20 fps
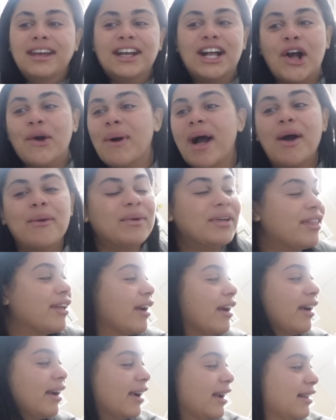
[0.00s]
go out with
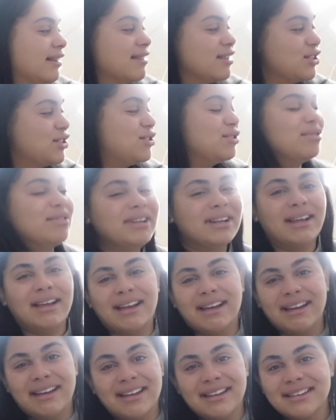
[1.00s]
her and the
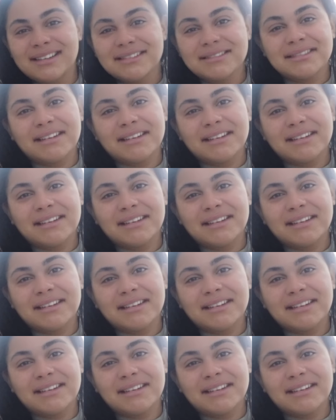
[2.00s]
Doona and